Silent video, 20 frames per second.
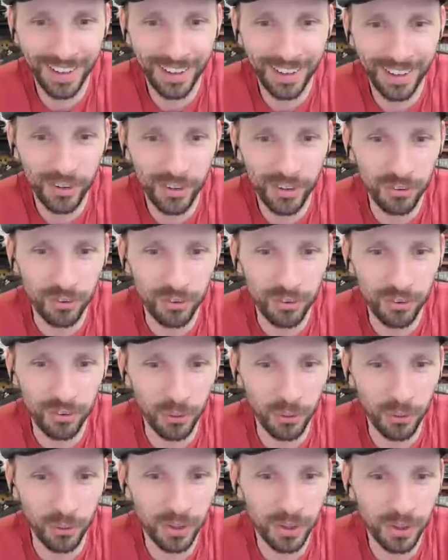
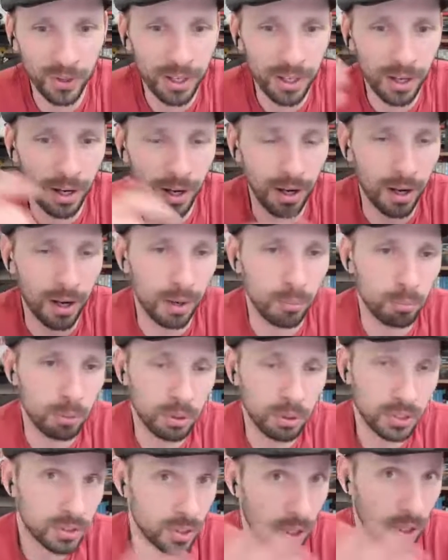So, but
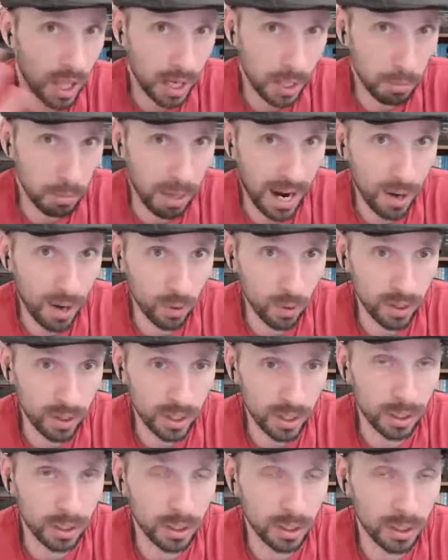there's a lot of power
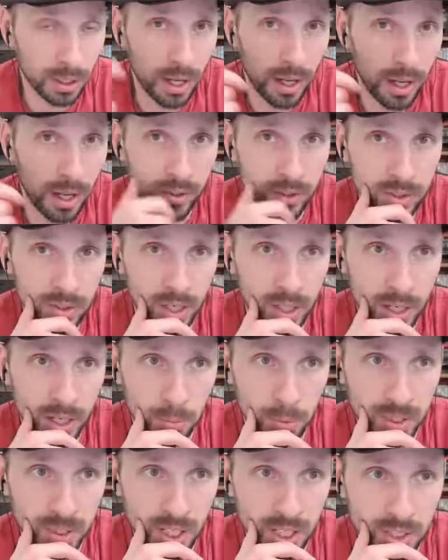there, and there's a lot of
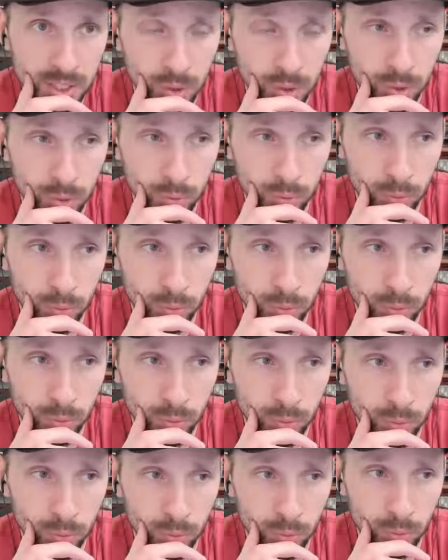potential to
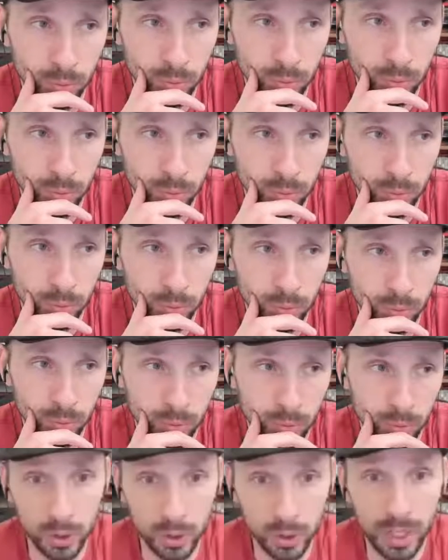really reach people,
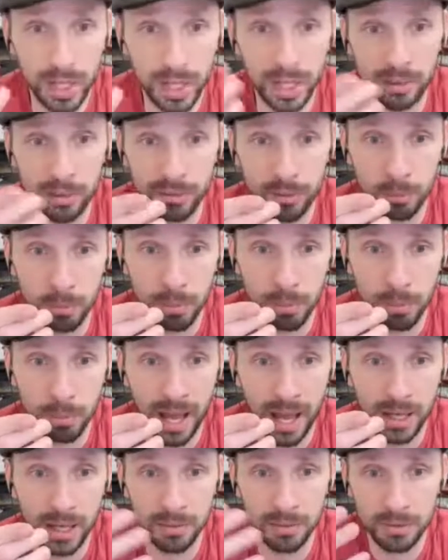both for good and for
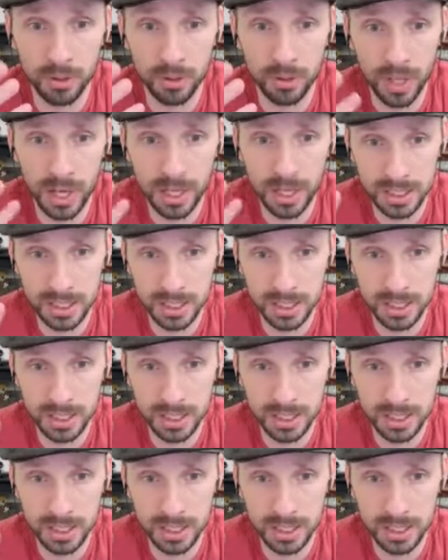bad, if they're not